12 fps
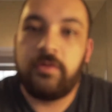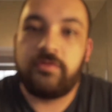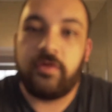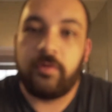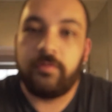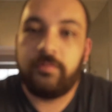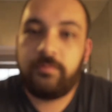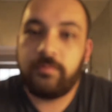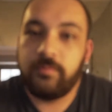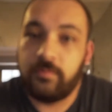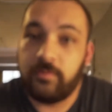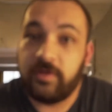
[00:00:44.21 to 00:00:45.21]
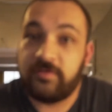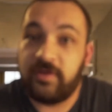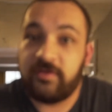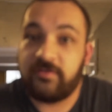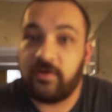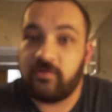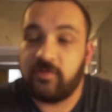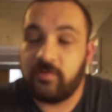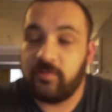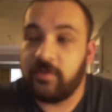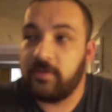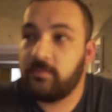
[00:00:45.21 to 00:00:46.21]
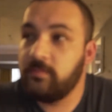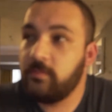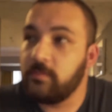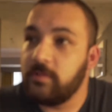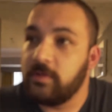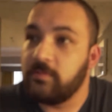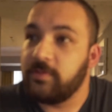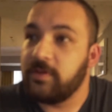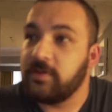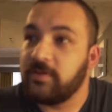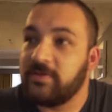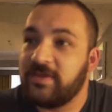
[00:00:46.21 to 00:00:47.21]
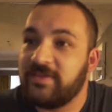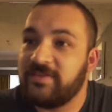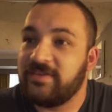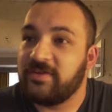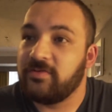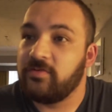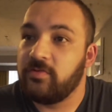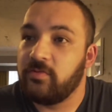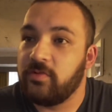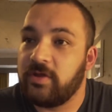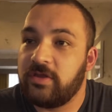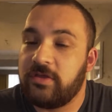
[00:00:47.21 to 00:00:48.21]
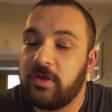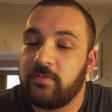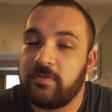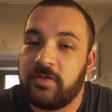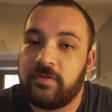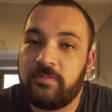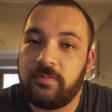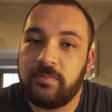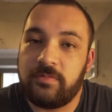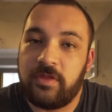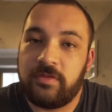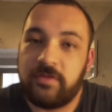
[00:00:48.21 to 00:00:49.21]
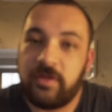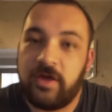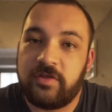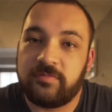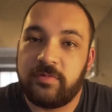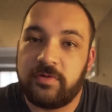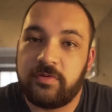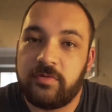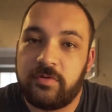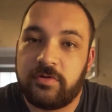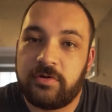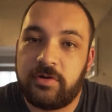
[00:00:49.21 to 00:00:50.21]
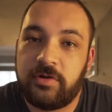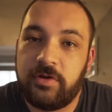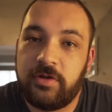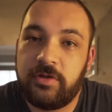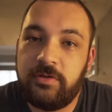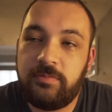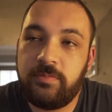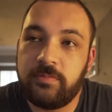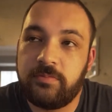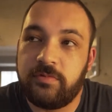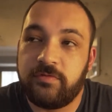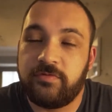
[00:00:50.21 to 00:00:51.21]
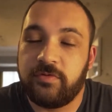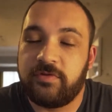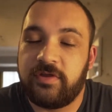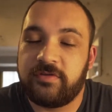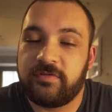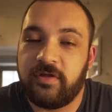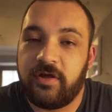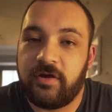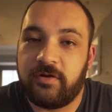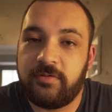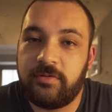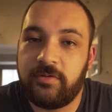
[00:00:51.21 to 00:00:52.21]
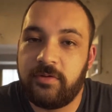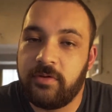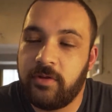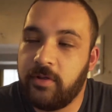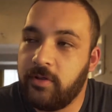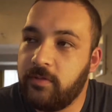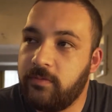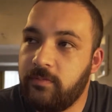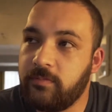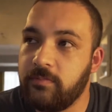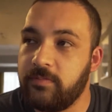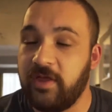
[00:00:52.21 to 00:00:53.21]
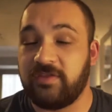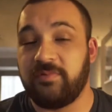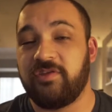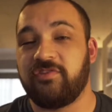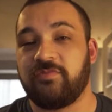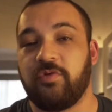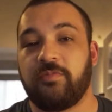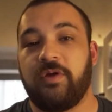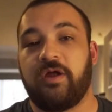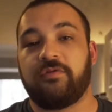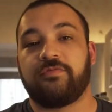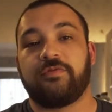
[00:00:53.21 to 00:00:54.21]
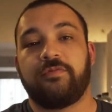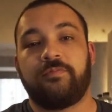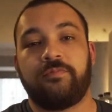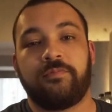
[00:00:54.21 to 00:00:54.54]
so really excited to start shooting with it. It'll be a little easier to run and gun with it than the Osmo or the full DSLR. Not to mention it's more powerful.